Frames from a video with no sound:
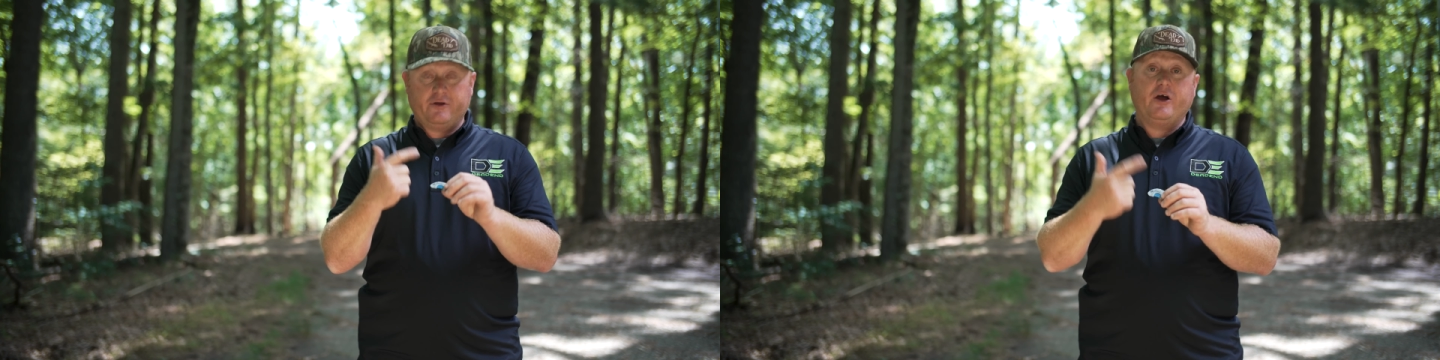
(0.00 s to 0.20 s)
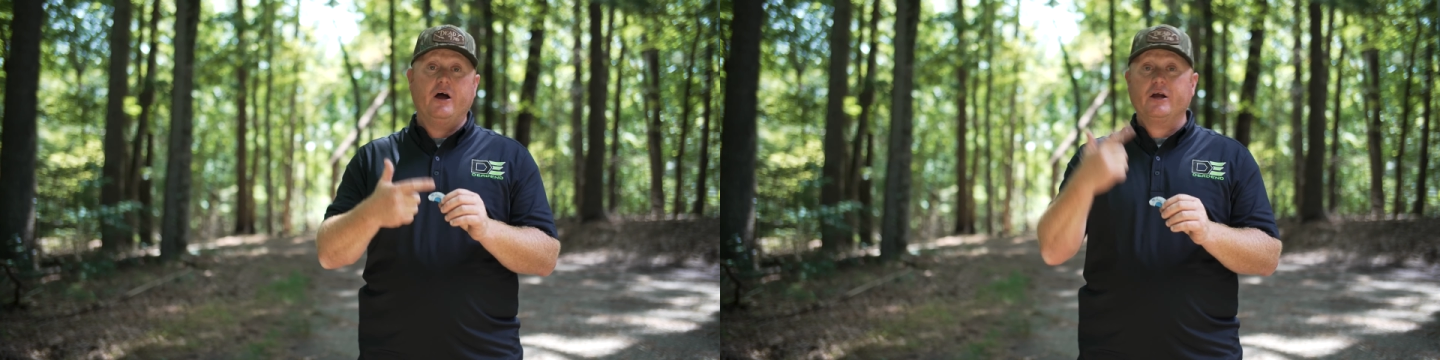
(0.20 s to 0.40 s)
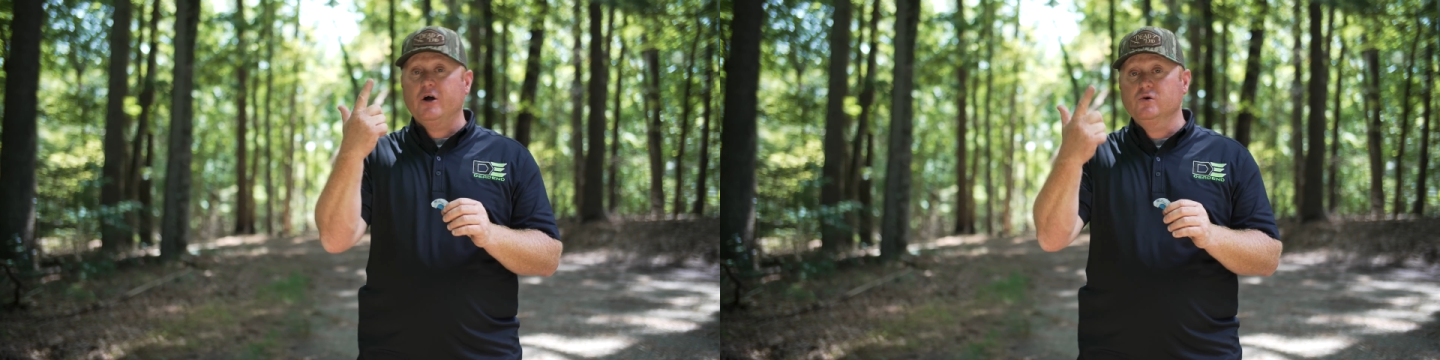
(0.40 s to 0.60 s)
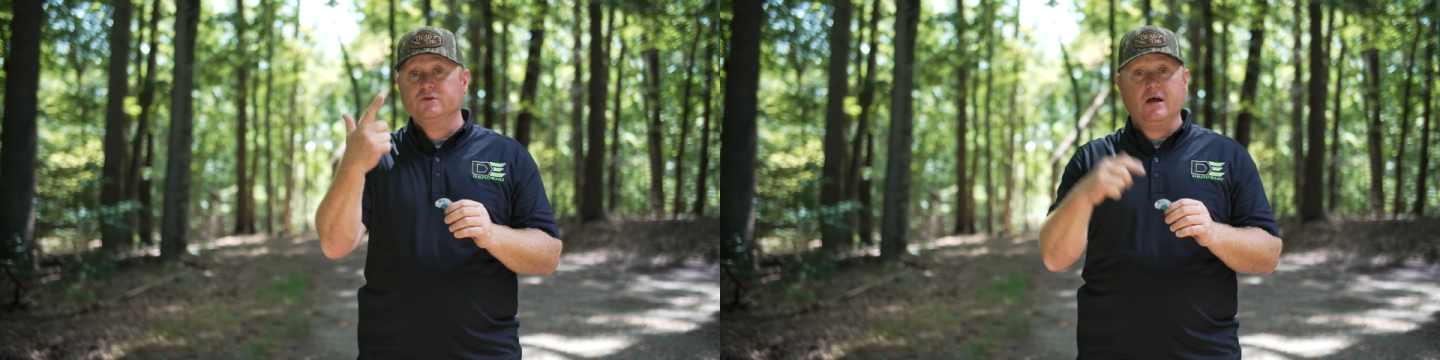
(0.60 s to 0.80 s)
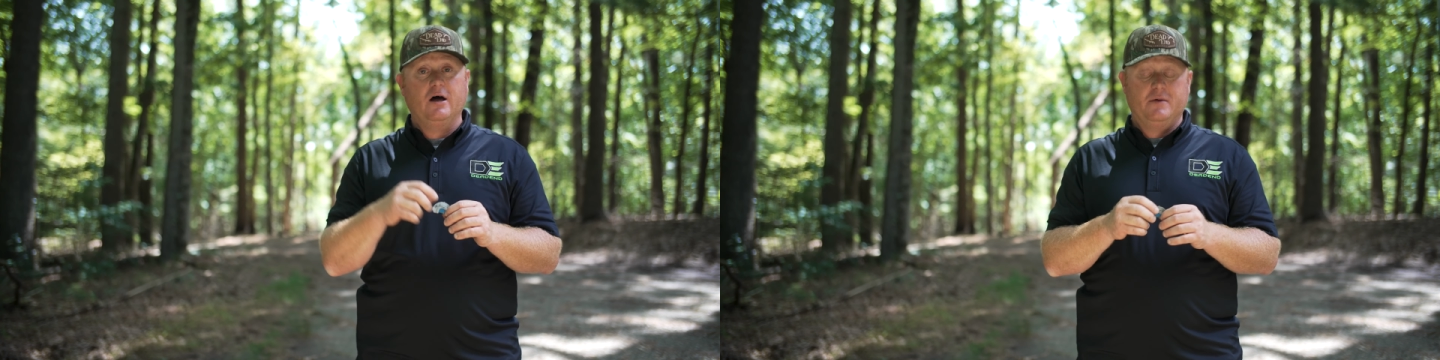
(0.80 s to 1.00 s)
cut
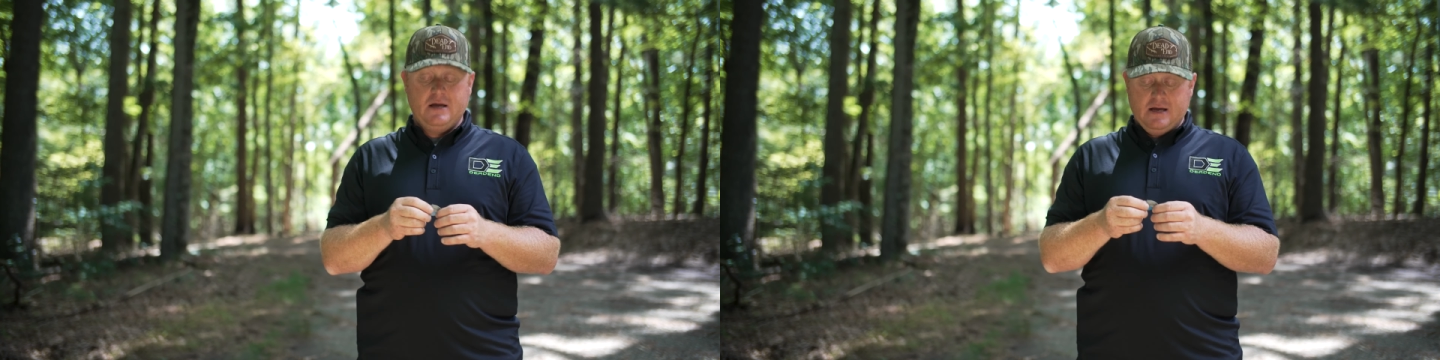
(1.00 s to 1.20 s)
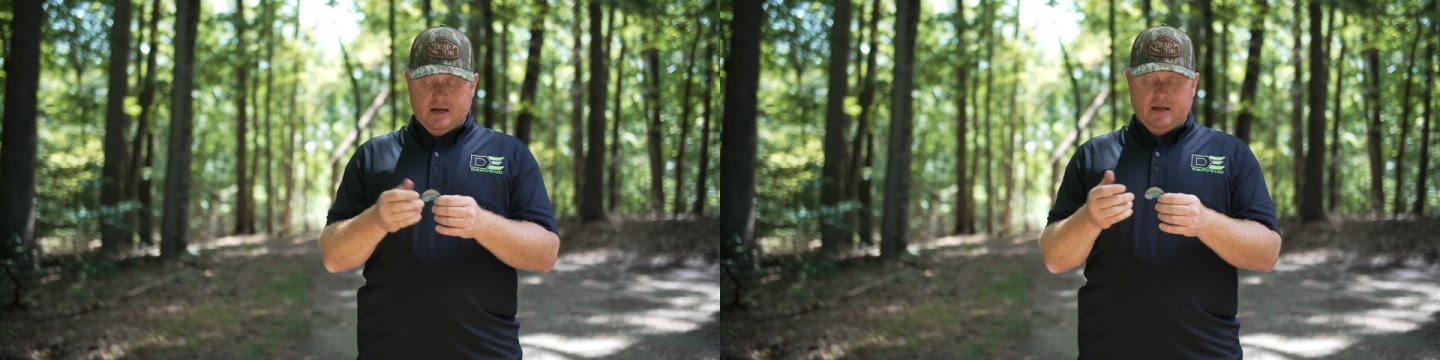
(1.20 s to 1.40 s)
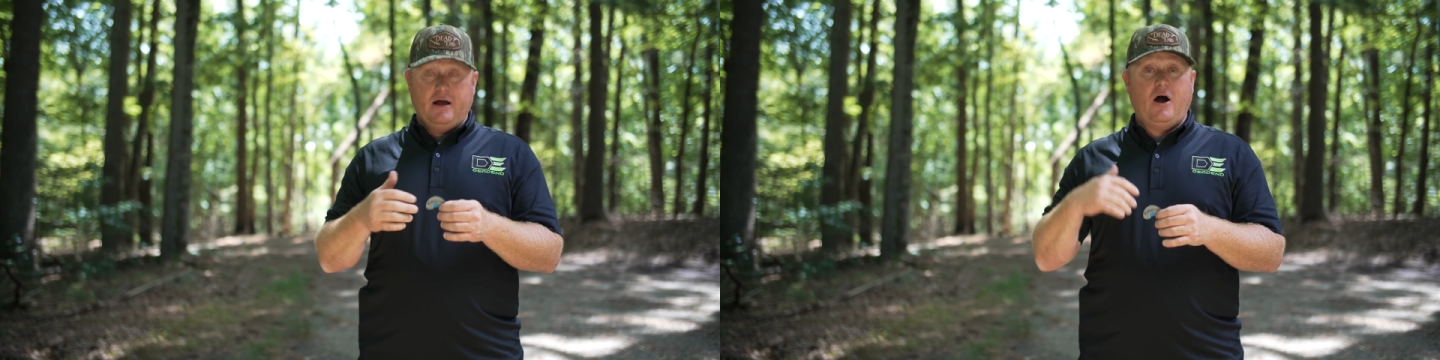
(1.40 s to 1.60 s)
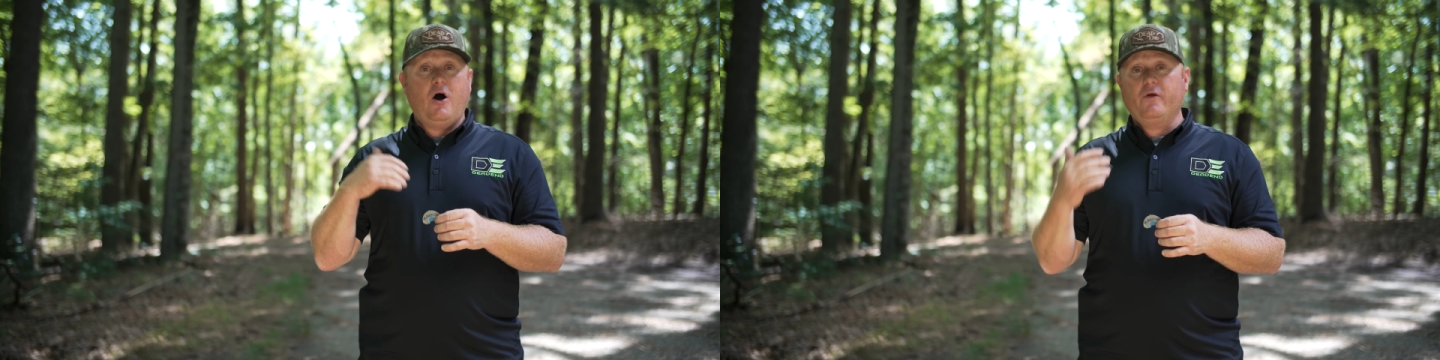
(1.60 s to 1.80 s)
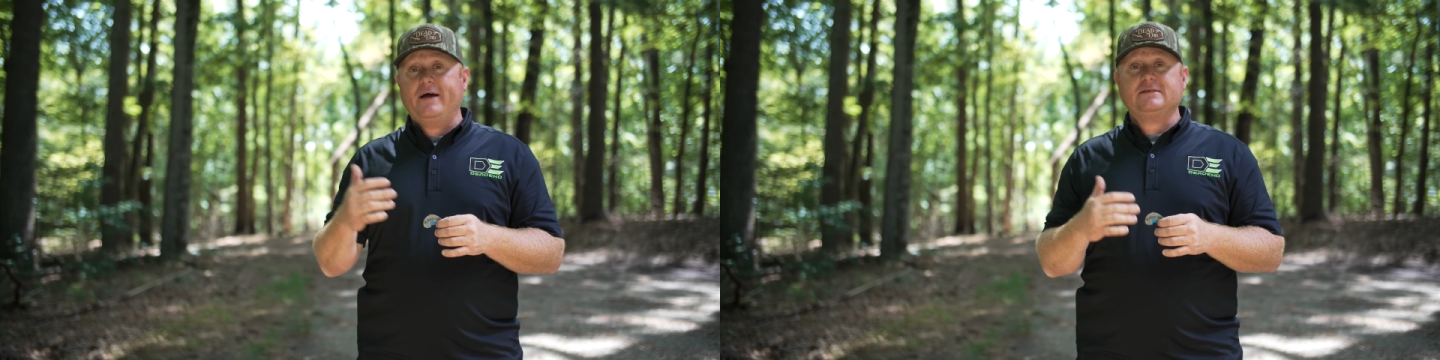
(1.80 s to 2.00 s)
goes up,
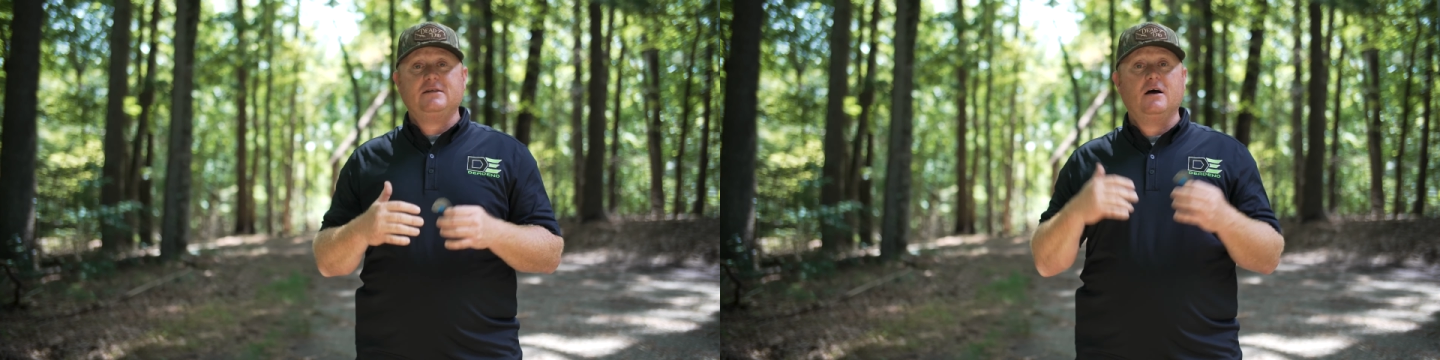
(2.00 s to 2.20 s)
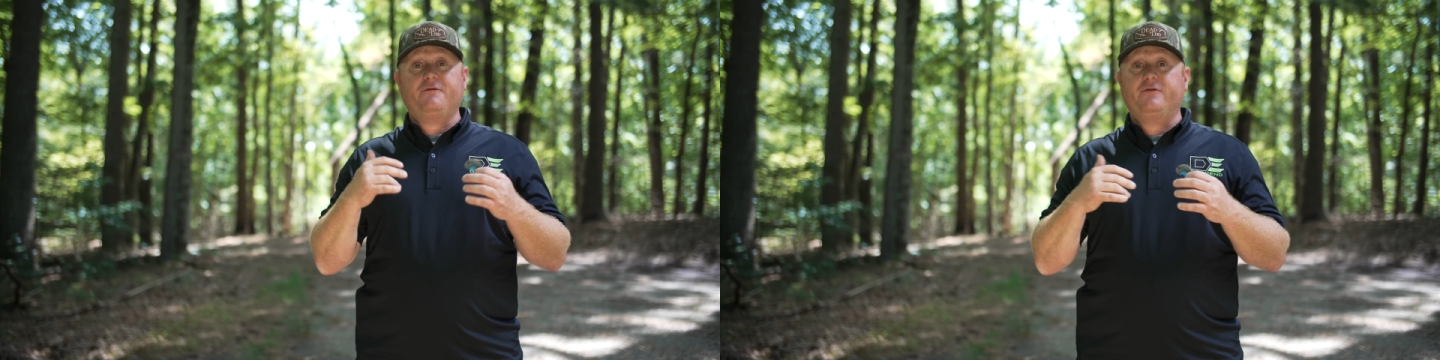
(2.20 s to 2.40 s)
all that stuff,